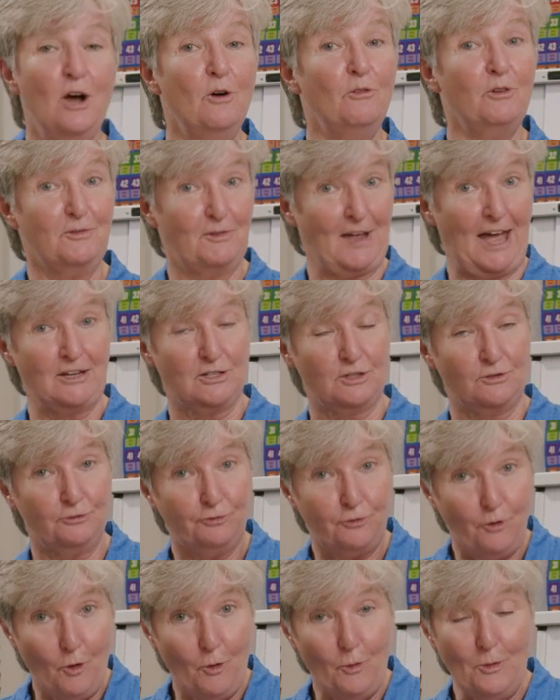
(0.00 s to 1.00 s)
We've counted
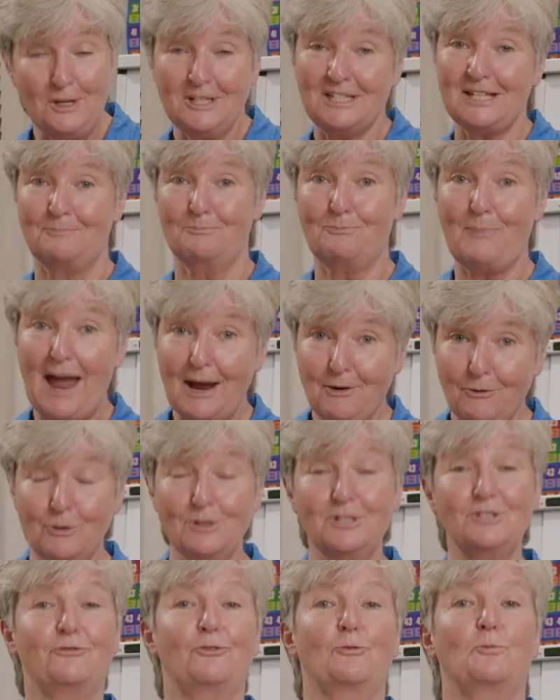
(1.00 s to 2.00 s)
forwards and
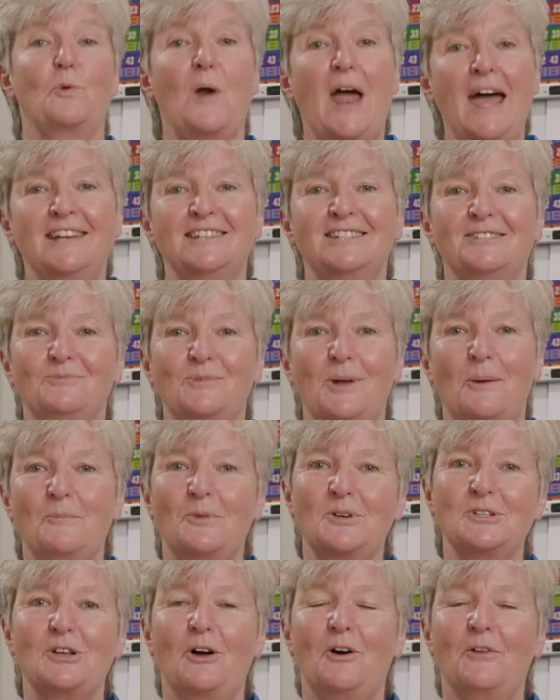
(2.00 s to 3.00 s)
backwards from random
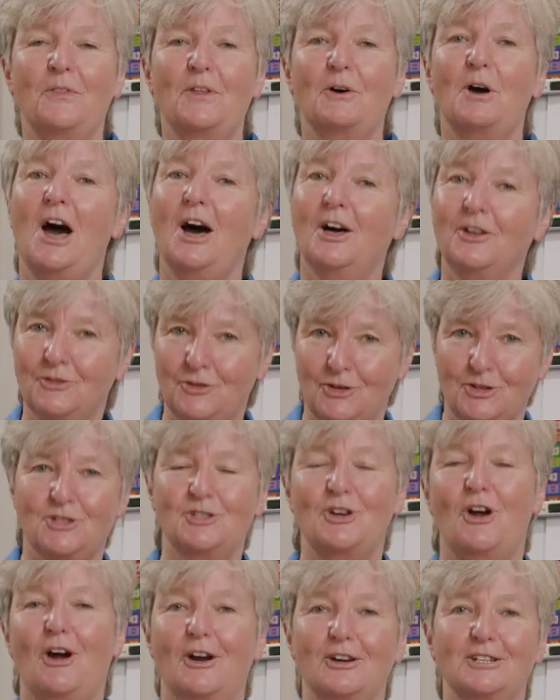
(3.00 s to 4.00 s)
numbers on the hundred
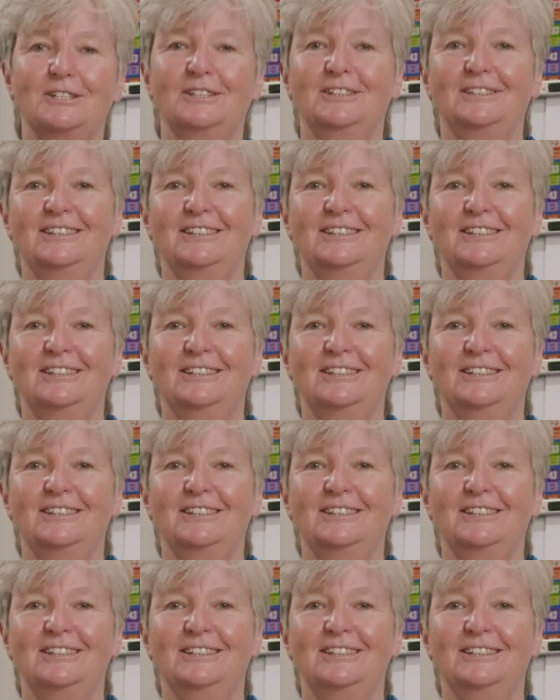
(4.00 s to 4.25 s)
chart.